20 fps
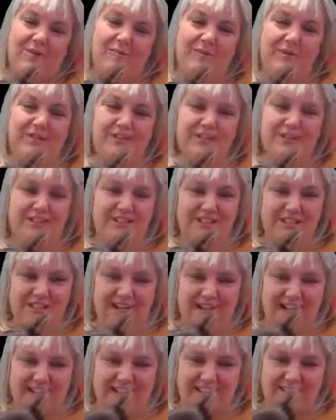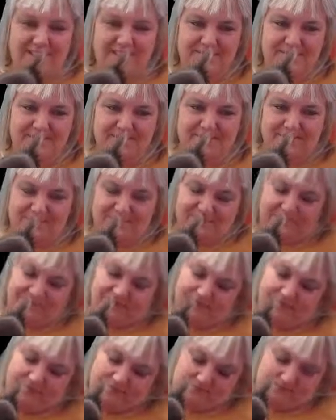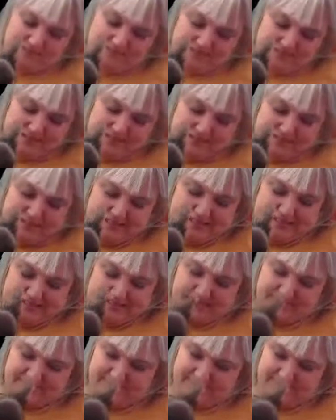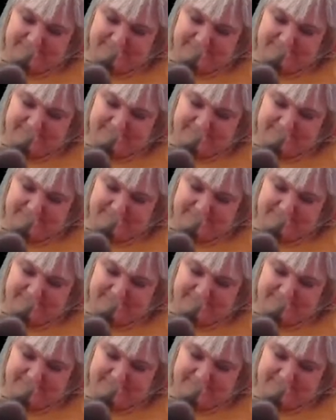But yes, it is.